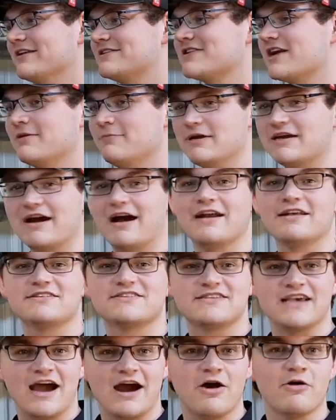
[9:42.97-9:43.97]
It's gonna be
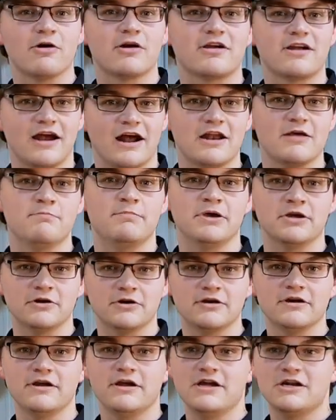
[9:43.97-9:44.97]
kinda sour, kinda
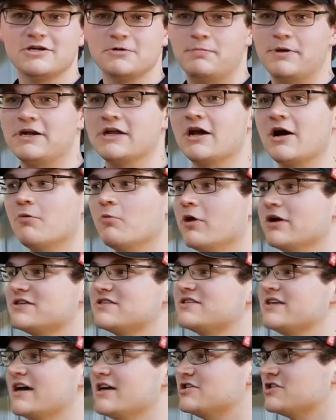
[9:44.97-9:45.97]
bitter, depending on
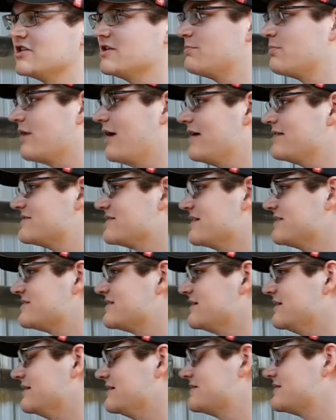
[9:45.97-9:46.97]
what stage in the process it